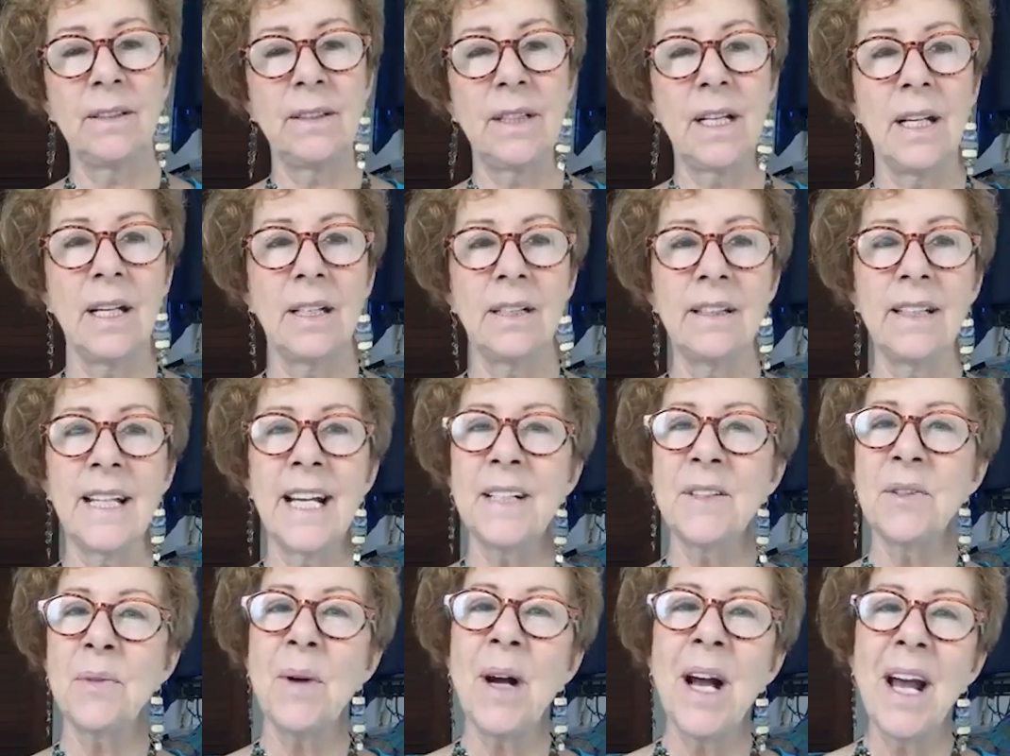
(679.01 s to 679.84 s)
and
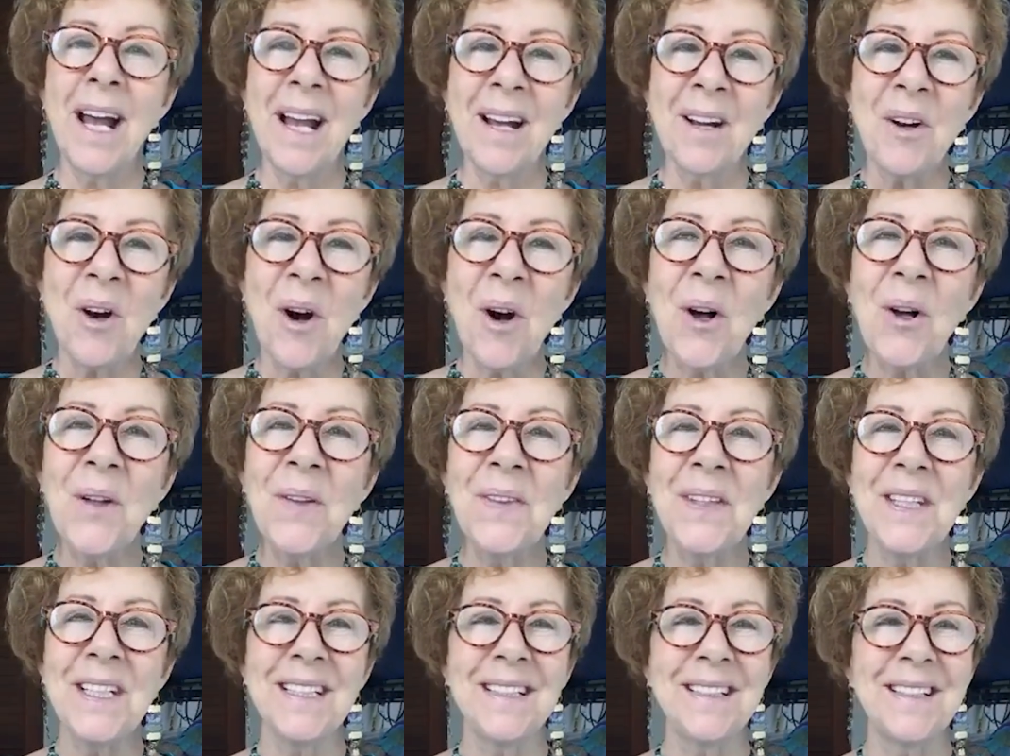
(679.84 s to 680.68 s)
that's why I called
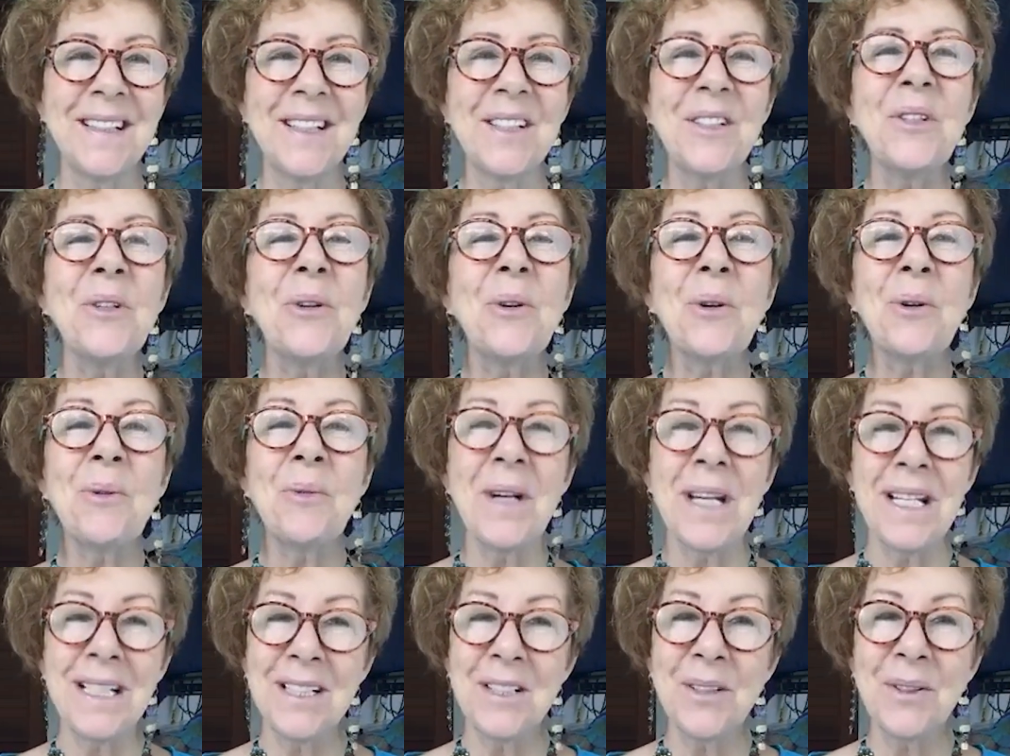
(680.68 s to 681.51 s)
this the
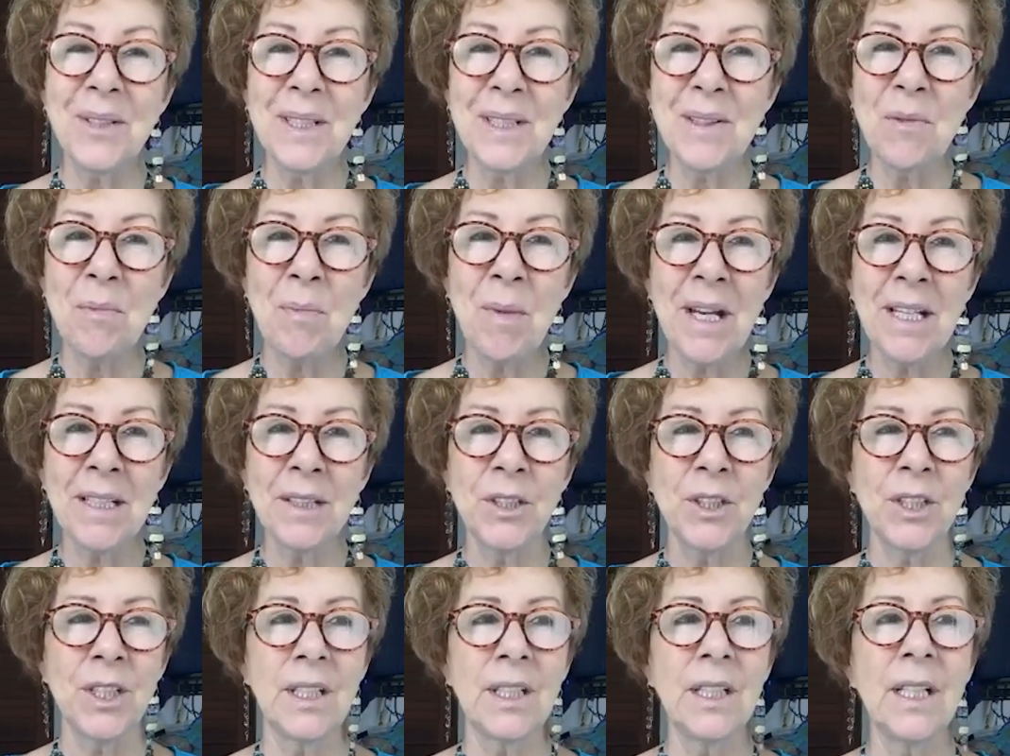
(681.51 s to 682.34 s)
doorway to
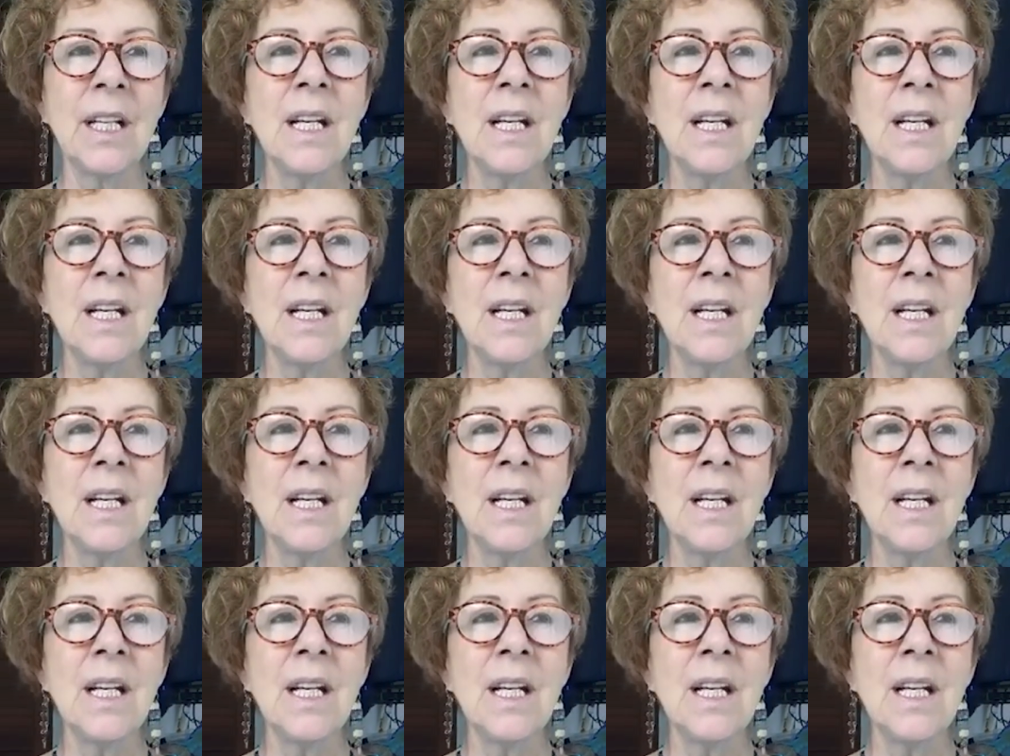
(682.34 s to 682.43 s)
expansion,